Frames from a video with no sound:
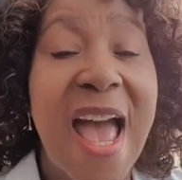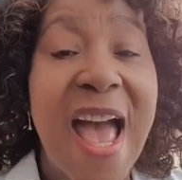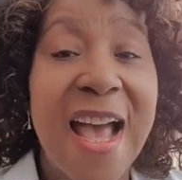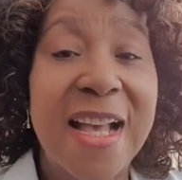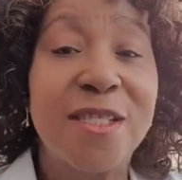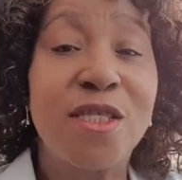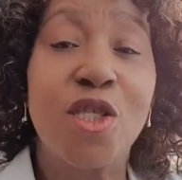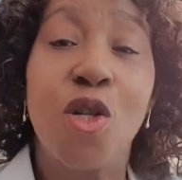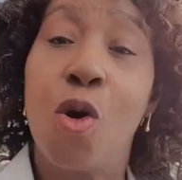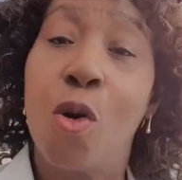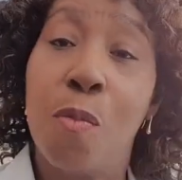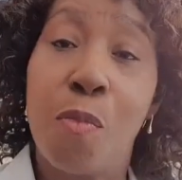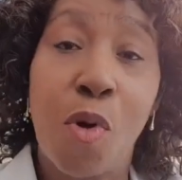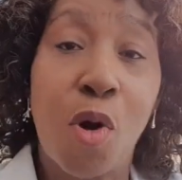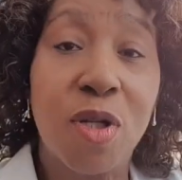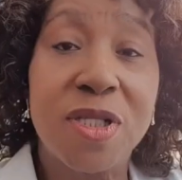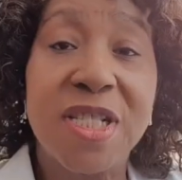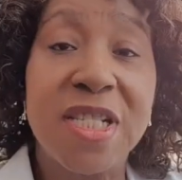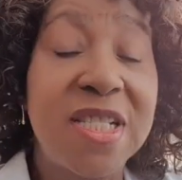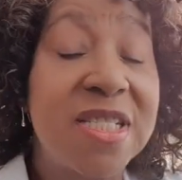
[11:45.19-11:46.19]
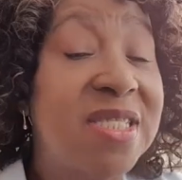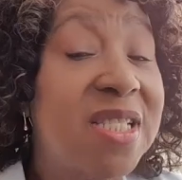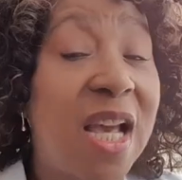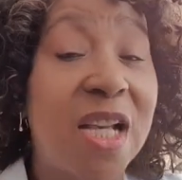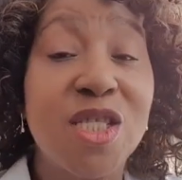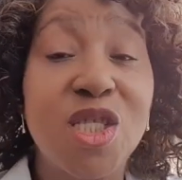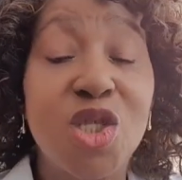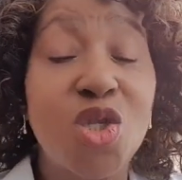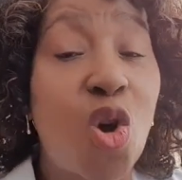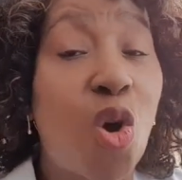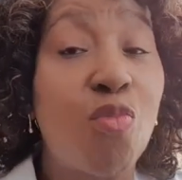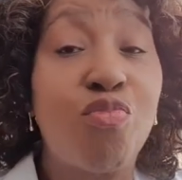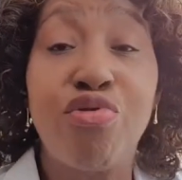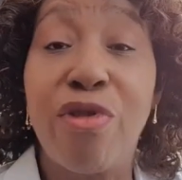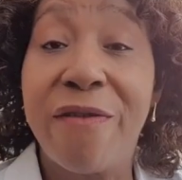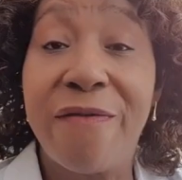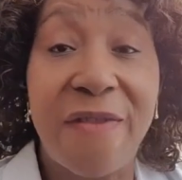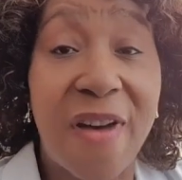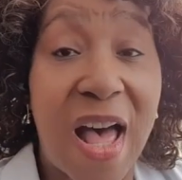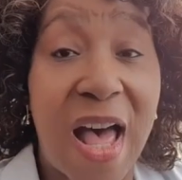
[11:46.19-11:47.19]
as your body does not
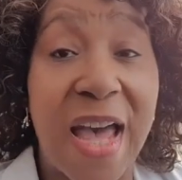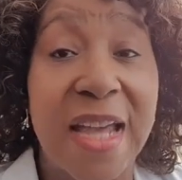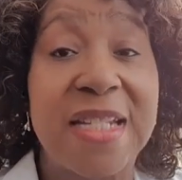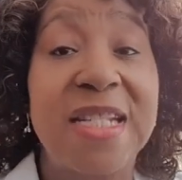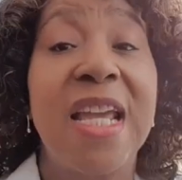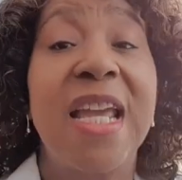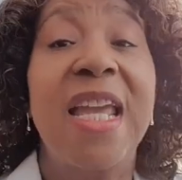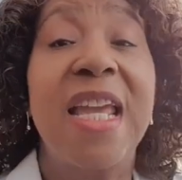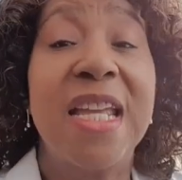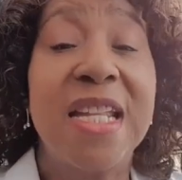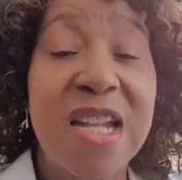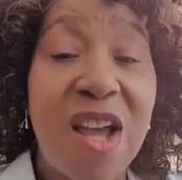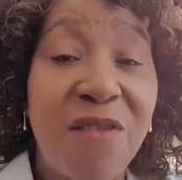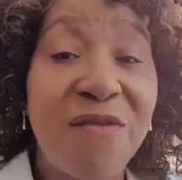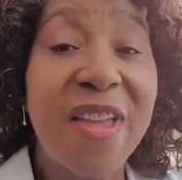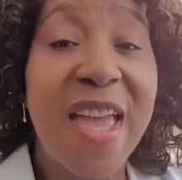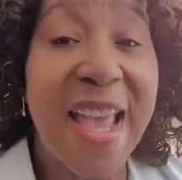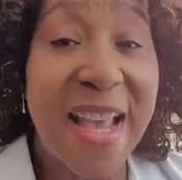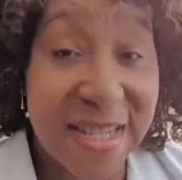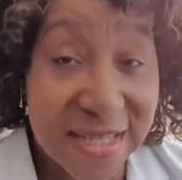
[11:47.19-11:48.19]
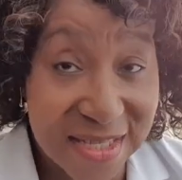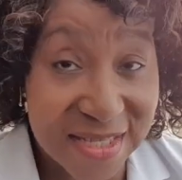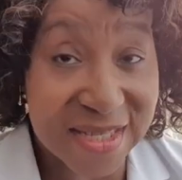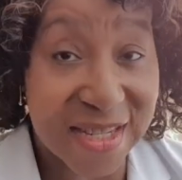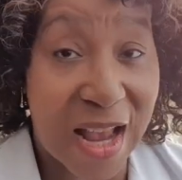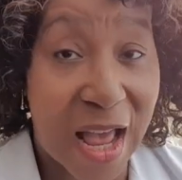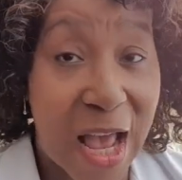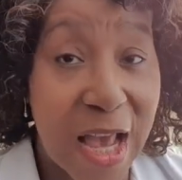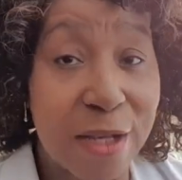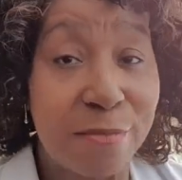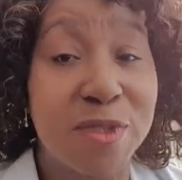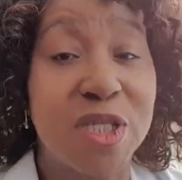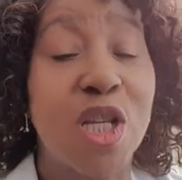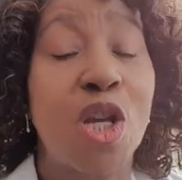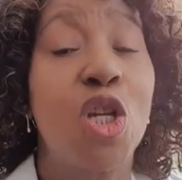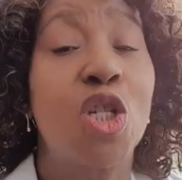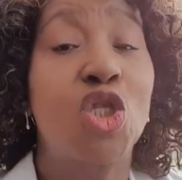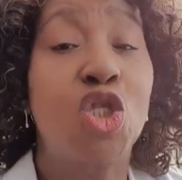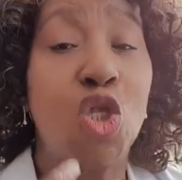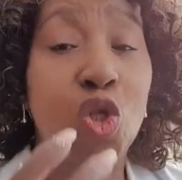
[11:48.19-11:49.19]
provide enough enzymes
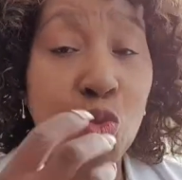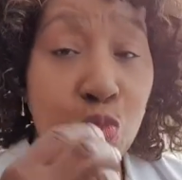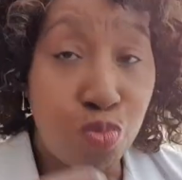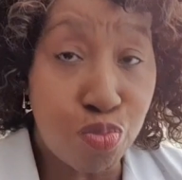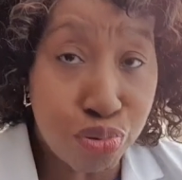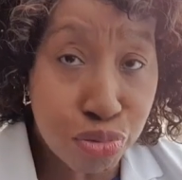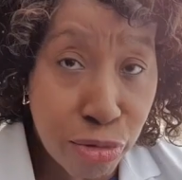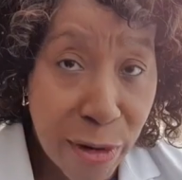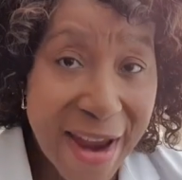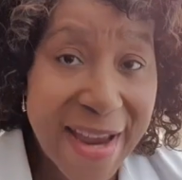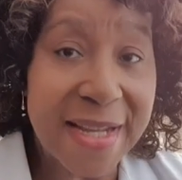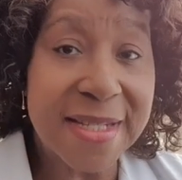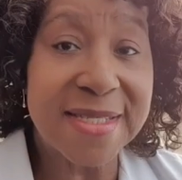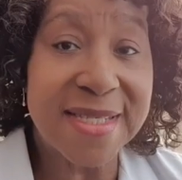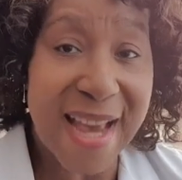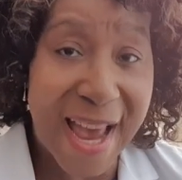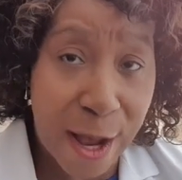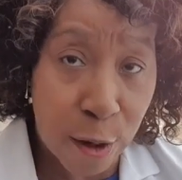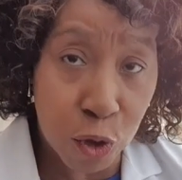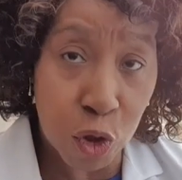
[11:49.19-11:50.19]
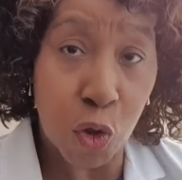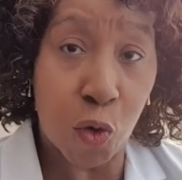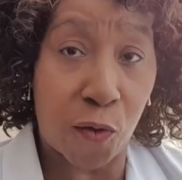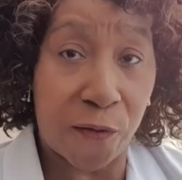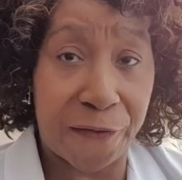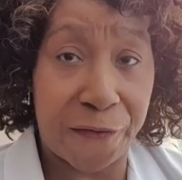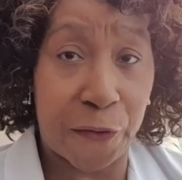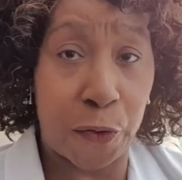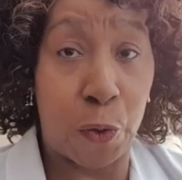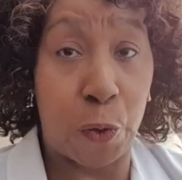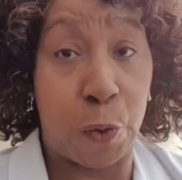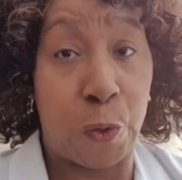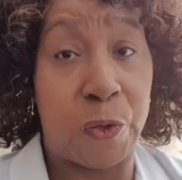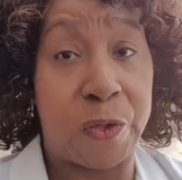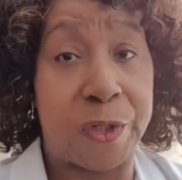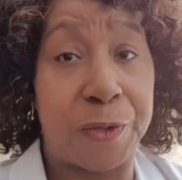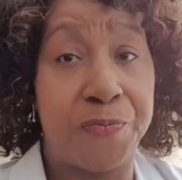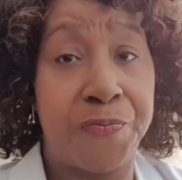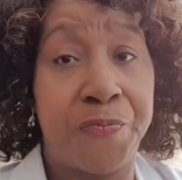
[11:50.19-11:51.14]
to break down your food.